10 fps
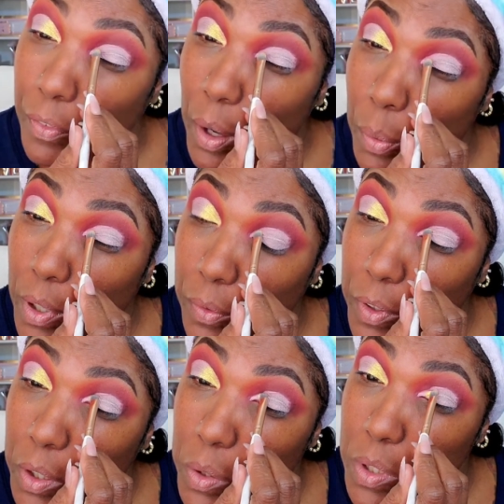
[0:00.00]
If I would
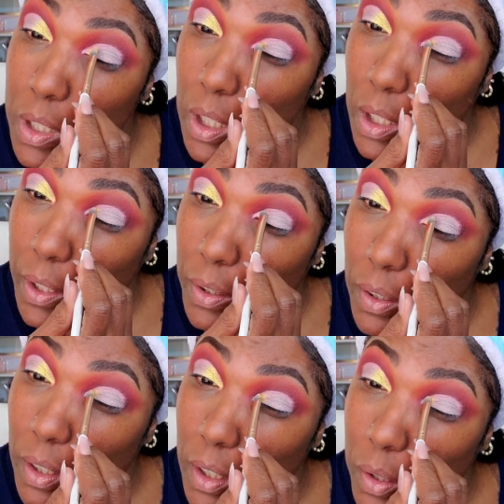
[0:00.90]
have used the
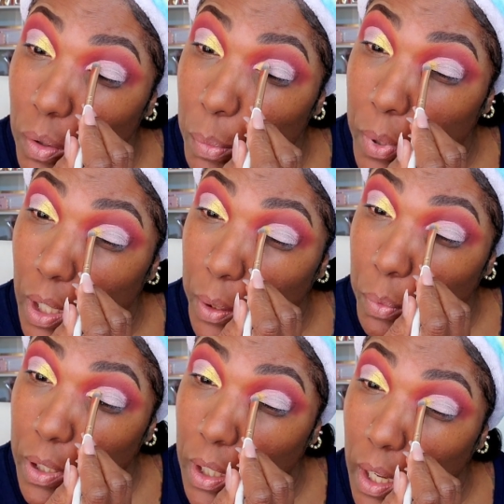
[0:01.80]
glitter glue, I probably
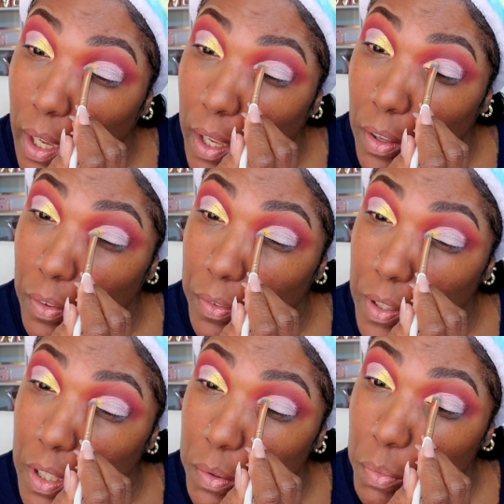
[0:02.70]
wouldn't have
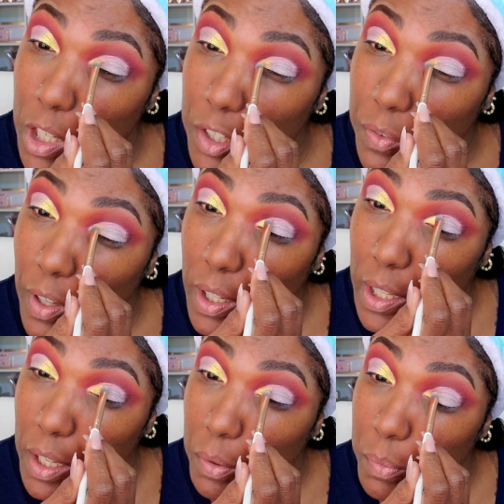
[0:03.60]
as much
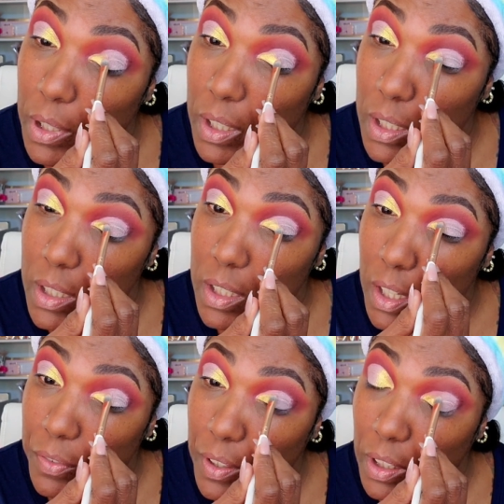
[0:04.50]
fallout, but it's
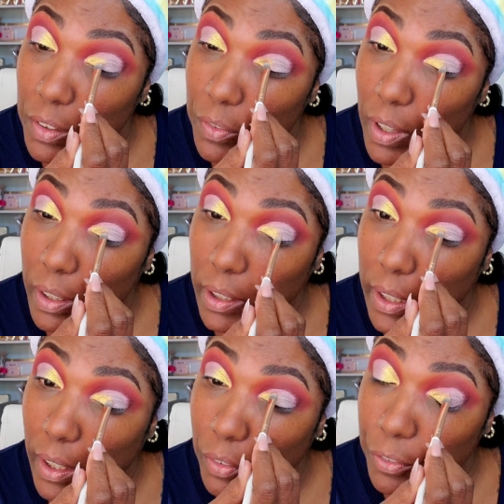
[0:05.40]
definitely
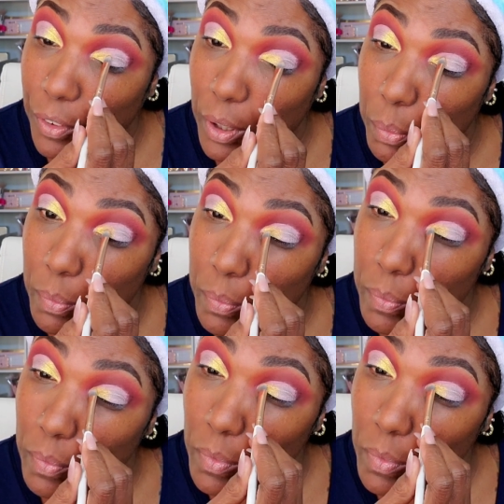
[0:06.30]
falling out from